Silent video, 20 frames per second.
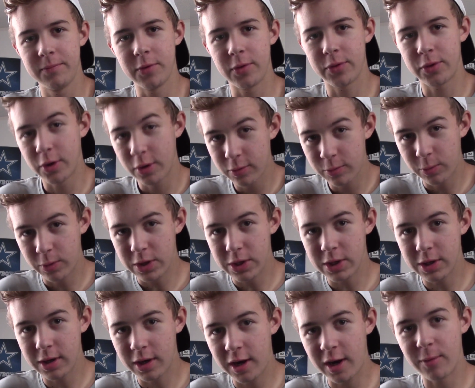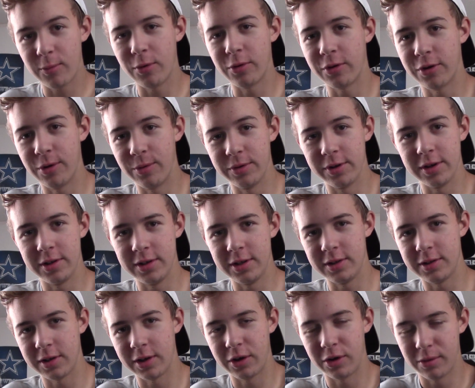The third week, I won't go into
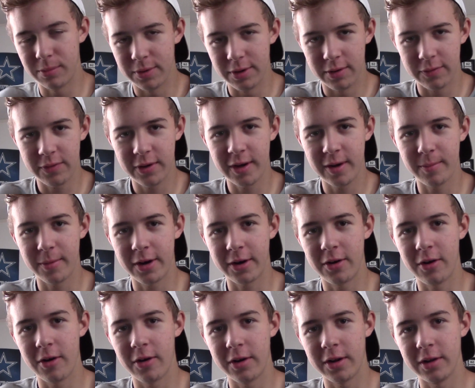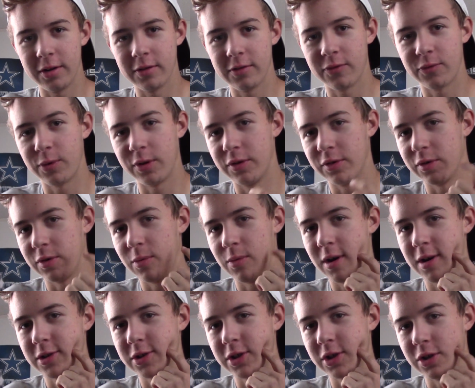detail, but if any of my Guardians friends are
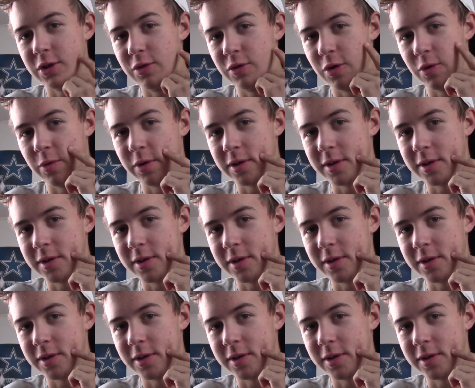watching, you know